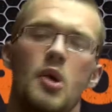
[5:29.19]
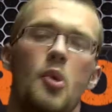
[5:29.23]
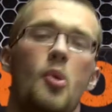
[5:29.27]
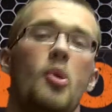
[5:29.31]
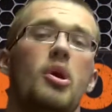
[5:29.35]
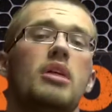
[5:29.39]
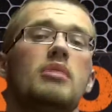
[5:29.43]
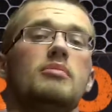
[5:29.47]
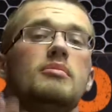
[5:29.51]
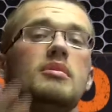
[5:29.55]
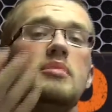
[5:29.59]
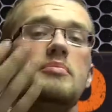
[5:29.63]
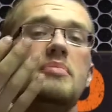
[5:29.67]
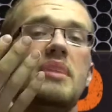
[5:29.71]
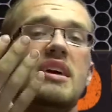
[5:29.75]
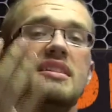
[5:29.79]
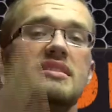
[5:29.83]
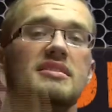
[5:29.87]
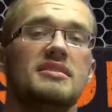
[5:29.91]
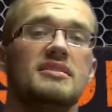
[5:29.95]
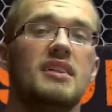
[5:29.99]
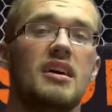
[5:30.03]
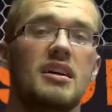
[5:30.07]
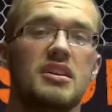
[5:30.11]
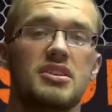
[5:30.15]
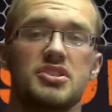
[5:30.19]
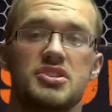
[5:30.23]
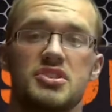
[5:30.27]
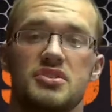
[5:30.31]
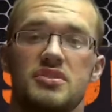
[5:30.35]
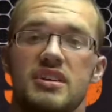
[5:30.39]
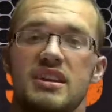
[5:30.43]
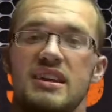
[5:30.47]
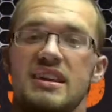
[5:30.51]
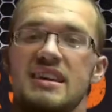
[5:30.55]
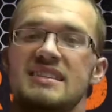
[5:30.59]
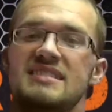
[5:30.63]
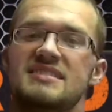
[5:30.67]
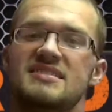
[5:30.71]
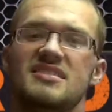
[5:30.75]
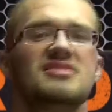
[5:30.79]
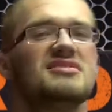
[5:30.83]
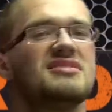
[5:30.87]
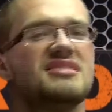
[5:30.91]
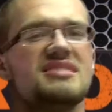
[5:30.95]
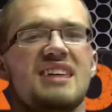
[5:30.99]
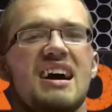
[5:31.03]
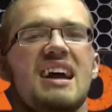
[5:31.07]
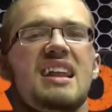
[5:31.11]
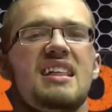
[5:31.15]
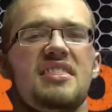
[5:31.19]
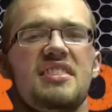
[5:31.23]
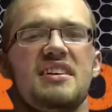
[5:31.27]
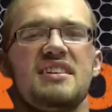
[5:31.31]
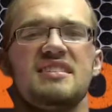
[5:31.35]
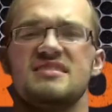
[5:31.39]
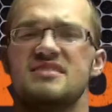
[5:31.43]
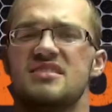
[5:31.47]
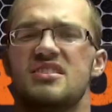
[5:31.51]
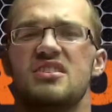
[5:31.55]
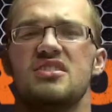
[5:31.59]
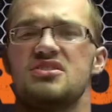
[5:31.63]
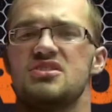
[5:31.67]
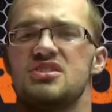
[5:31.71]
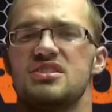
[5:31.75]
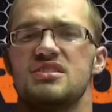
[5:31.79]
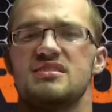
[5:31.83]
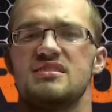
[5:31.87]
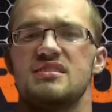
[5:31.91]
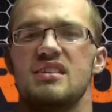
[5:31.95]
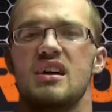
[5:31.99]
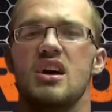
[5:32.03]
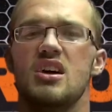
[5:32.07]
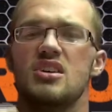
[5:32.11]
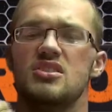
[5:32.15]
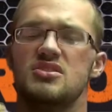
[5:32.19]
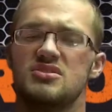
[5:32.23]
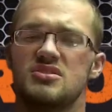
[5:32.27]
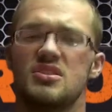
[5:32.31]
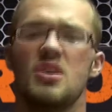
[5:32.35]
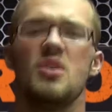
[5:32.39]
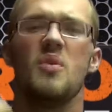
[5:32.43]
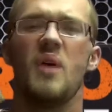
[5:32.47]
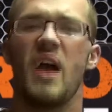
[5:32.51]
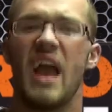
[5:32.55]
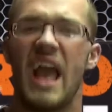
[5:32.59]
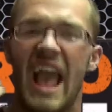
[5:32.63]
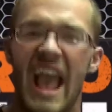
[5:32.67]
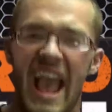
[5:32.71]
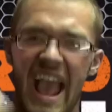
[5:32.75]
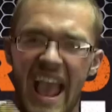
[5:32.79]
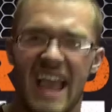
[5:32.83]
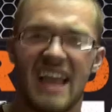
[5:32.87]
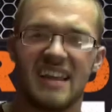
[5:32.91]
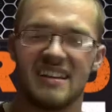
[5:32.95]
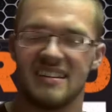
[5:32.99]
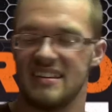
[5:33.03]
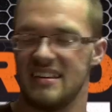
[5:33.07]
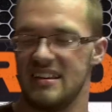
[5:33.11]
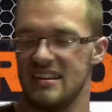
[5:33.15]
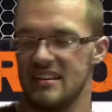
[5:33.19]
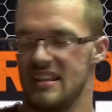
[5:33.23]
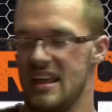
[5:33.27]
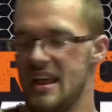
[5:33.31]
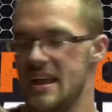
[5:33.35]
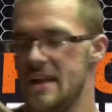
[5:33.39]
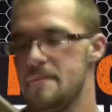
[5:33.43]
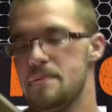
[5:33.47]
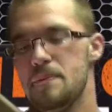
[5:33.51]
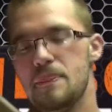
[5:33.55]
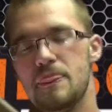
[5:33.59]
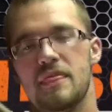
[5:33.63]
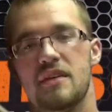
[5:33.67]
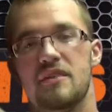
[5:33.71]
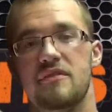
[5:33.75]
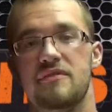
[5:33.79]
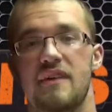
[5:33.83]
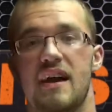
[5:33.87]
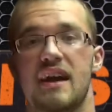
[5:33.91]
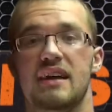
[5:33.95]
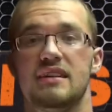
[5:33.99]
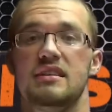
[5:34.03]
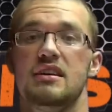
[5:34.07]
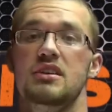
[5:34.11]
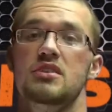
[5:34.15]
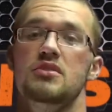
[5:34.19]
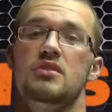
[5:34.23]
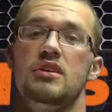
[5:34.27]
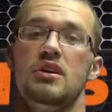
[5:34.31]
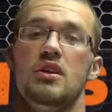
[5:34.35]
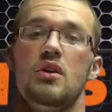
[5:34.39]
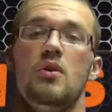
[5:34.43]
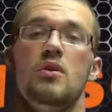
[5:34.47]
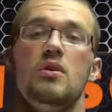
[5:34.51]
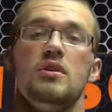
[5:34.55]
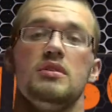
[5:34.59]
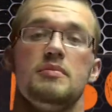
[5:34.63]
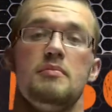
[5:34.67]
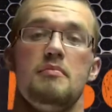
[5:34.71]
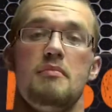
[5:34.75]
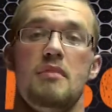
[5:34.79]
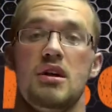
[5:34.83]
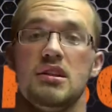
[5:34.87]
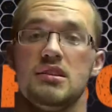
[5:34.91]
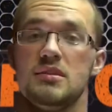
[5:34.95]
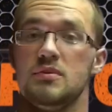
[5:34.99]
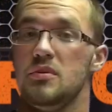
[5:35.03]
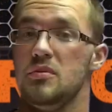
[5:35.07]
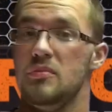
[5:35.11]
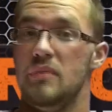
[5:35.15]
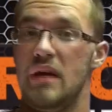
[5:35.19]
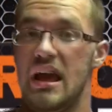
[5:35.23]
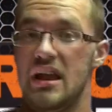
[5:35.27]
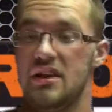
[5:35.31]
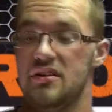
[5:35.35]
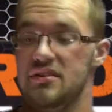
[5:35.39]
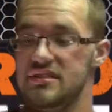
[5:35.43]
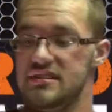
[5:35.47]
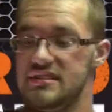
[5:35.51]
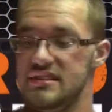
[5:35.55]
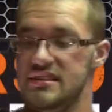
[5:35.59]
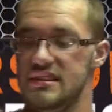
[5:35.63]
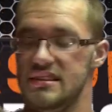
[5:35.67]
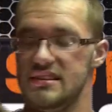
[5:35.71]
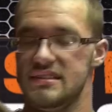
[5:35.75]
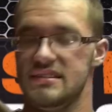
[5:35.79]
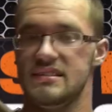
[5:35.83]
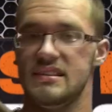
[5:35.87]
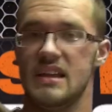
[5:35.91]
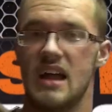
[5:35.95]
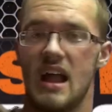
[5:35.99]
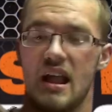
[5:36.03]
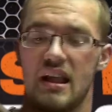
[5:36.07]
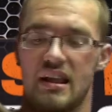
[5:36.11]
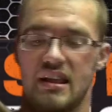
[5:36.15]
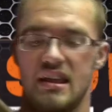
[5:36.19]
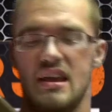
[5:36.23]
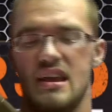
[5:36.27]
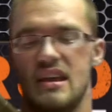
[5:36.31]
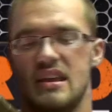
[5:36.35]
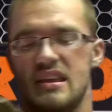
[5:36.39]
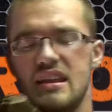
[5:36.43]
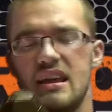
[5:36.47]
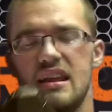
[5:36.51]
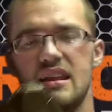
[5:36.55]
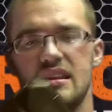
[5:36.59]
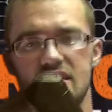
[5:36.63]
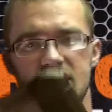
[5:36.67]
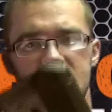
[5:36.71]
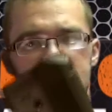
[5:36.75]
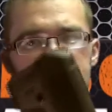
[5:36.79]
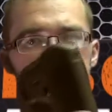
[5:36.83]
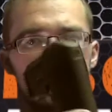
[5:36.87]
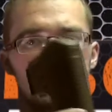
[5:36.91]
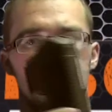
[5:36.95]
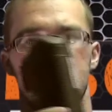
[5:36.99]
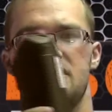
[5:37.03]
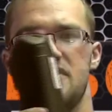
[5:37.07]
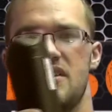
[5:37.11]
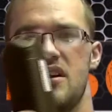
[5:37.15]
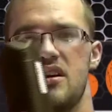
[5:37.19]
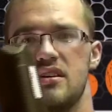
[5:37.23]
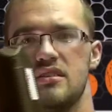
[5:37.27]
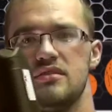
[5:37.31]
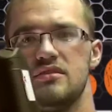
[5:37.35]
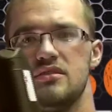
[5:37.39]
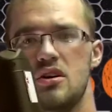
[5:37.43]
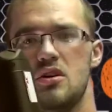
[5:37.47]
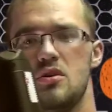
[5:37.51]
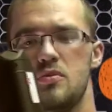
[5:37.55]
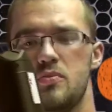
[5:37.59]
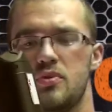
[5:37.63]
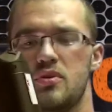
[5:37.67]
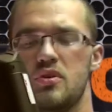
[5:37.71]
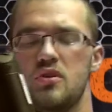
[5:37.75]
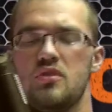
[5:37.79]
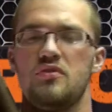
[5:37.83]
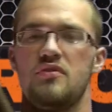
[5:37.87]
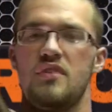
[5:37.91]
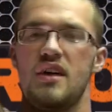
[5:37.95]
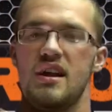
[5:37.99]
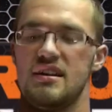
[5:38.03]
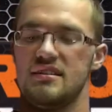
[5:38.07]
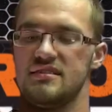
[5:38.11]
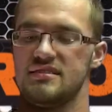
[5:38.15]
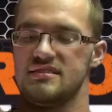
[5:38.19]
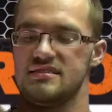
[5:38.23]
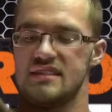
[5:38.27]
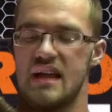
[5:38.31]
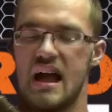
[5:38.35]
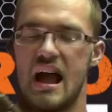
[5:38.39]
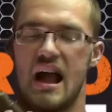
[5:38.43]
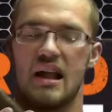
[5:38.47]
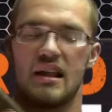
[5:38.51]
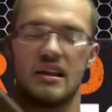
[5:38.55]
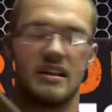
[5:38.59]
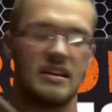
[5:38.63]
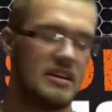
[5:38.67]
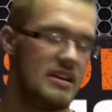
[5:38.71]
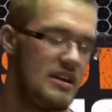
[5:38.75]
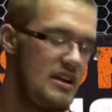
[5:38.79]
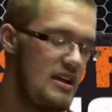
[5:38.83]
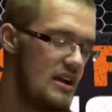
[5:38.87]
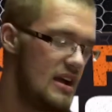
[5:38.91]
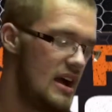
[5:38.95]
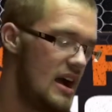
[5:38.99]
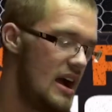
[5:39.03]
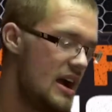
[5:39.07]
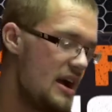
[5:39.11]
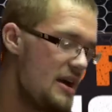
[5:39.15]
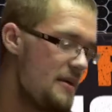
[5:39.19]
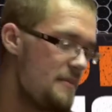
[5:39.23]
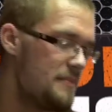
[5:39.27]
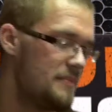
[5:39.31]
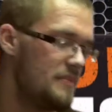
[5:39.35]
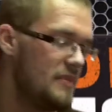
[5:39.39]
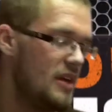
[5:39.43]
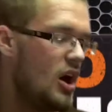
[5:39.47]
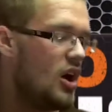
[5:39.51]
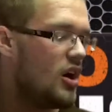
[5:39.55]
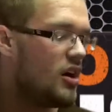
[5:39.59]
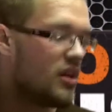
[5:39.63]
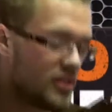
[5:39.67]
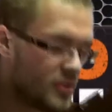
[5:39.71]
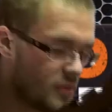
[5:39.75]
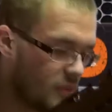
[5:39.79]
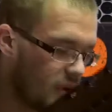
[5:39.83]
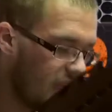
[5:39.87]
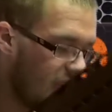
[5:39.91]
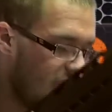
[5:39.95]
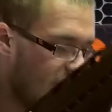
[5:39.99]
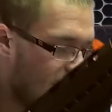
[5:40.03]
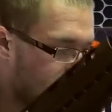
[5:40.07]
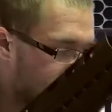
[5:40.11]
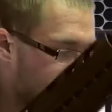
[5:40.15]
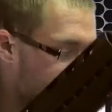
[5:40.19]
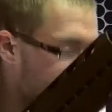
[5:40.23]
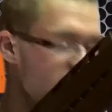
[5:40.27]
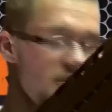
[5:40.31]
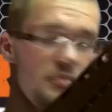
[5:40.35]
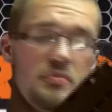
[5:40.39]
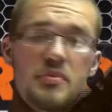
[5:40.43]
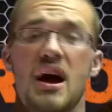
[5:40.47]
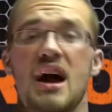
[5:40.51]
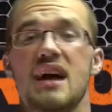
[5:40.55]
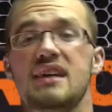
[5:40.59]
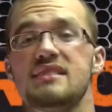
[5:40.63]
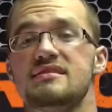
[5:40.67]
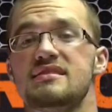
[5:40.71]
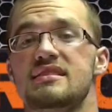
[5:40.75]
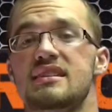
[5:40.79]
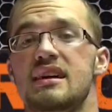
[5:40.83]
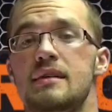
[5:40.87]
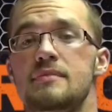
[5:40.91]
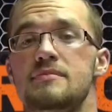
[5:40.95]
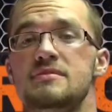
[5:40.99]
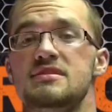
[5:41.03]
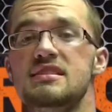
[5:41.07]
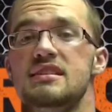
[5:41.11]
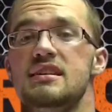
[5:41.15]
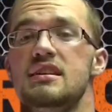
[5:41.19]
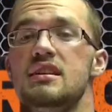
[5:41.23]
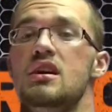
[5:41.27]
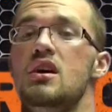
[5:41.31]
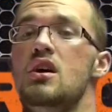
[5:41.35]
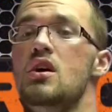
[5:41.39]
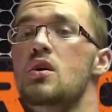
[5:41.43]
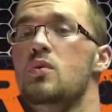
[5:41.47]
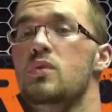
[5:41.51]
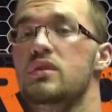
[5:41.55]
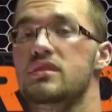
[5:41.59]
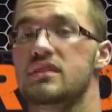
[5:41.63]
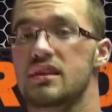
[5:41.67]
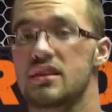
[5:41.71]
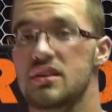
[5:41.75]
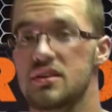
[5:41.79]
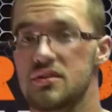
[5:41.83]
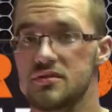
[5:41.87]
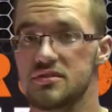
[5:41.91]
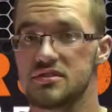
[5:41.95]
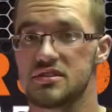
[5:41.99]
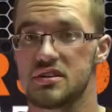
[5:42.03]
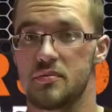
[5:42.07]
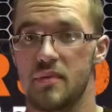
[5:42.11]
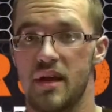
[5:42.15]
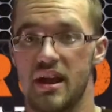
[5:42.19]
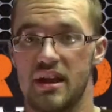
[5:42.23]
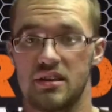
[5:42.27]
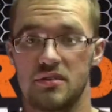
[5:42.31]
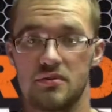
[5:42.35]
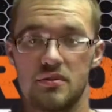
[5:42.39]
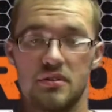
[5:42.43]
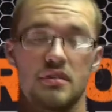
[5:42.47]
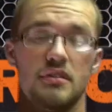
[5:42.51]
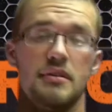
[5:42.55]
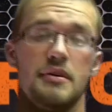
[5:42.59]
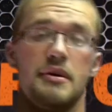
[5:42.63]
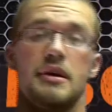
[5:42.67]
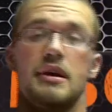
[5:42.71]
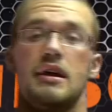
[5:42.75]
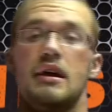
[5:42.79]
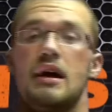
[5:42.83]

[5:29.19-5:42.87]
What I mean by luxury is there's a lot of things that are just so handy, like the fact that you can hold multiple batteries in this stock, yet it's still a very low profile stock, all the way up to the box that comes in with the user manual.